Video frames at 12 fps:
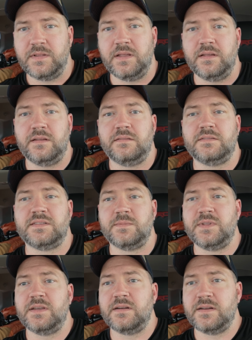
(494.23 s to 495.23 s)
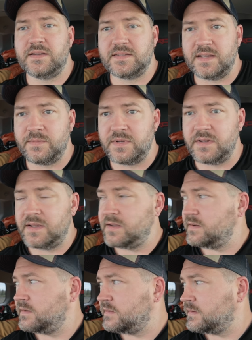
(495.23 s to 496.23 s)
And some of the areas I've been
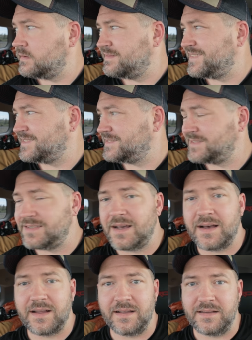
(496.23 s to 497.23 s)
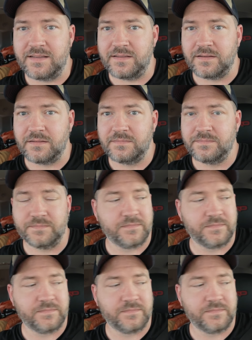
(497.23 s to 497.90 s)
in, it's not ideal.